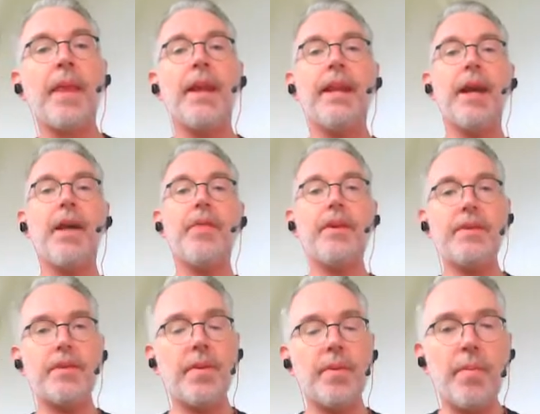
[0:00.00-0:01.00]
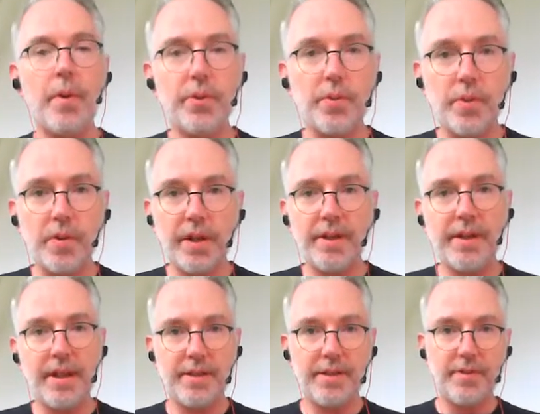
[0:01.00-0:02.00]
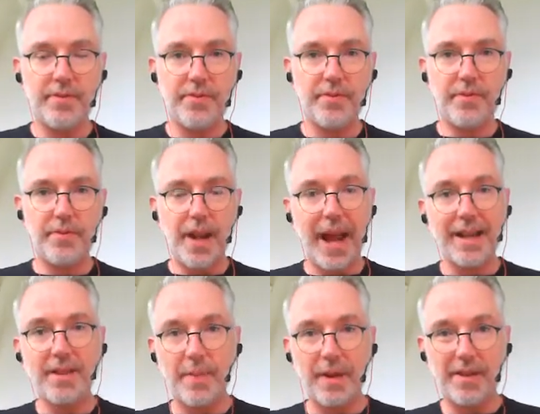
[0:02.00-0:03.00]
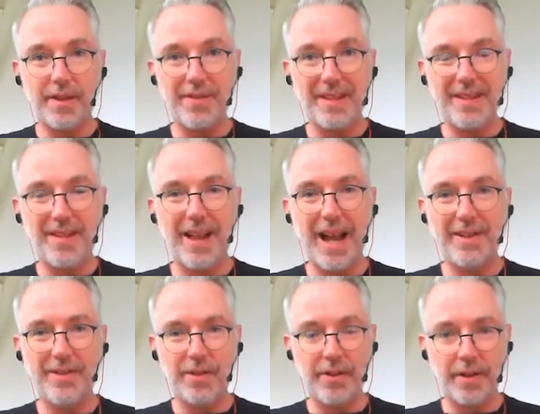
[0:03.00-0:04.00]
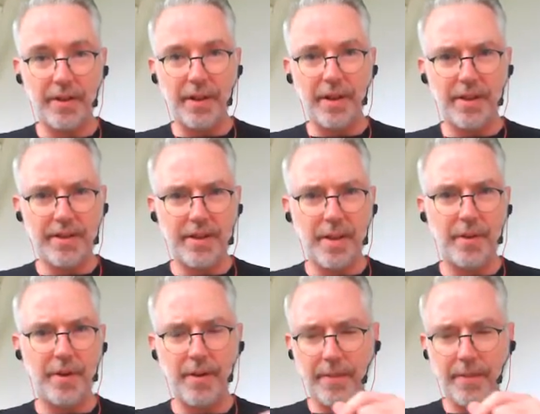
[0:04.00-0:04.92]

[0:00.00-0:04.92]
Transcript: Now, this is the most work intensive aspect of this class during the summer